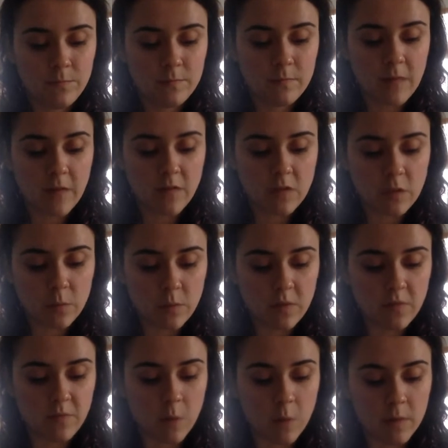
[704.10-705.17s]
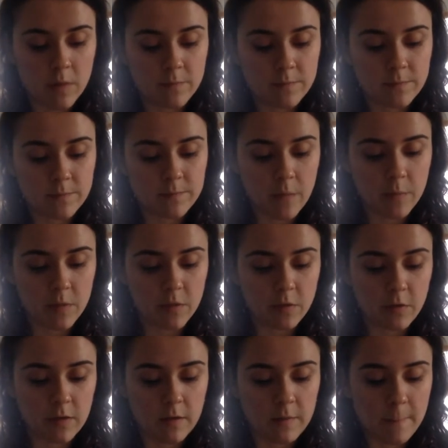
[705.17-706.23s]
After a brief moment, Papa
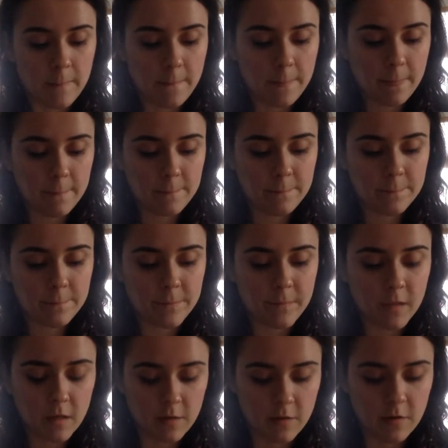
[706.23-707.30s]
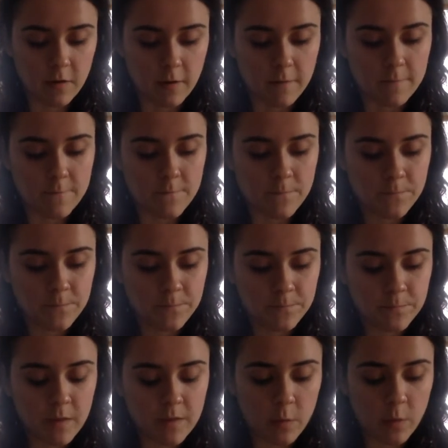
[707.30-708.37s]
agreed. Another year.
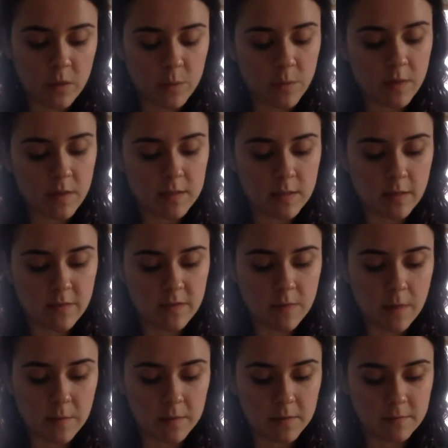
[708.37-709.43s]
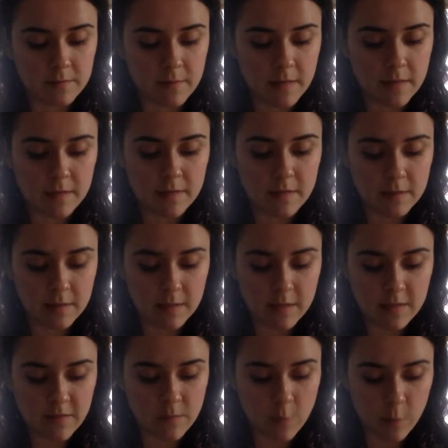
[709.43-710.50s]
Then whispered his love to Mama, and, at least
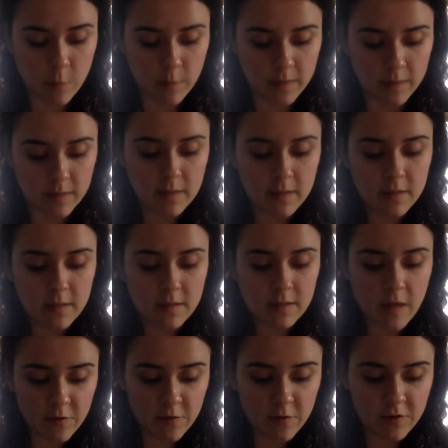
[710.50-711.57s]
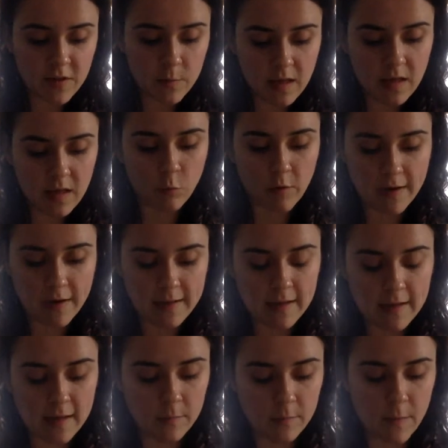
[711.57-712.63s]
for the moment, everything became right again
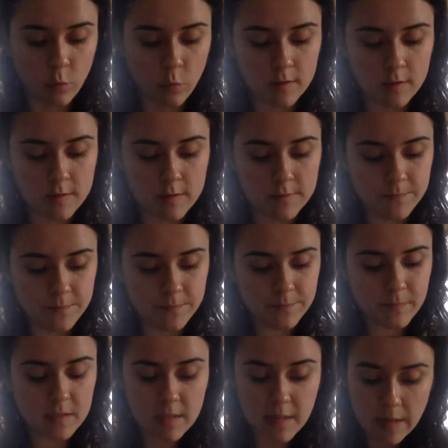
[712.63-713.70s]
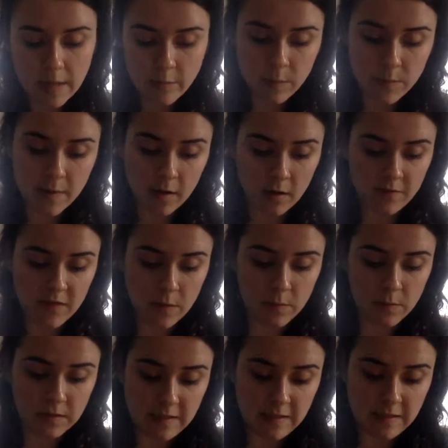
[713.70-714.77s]
in my world. Tonight would be better if they
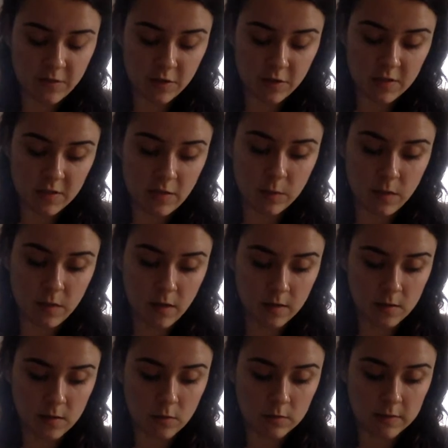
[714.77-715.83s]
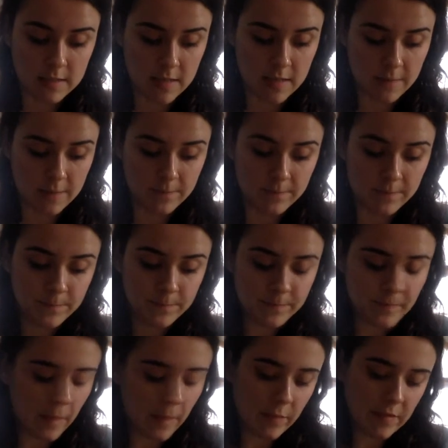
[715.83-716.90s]
believed their secrets belonged only to them.
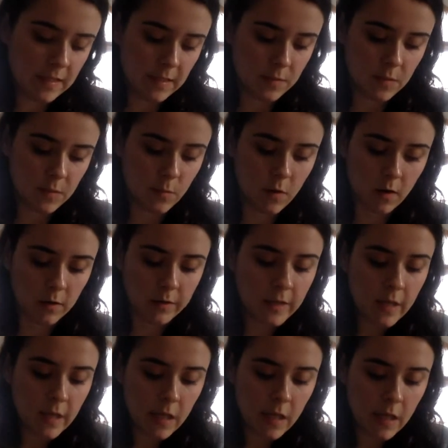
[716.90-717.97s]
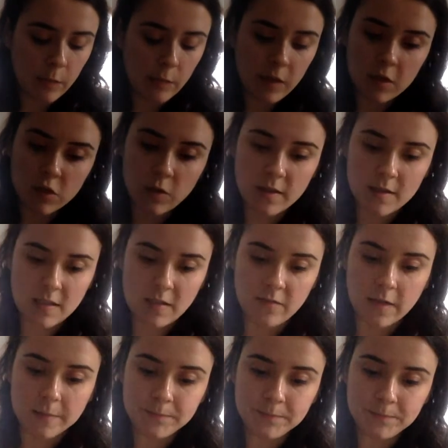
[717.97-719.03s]
I would tell them tomorrow, and we could enjoy this evening.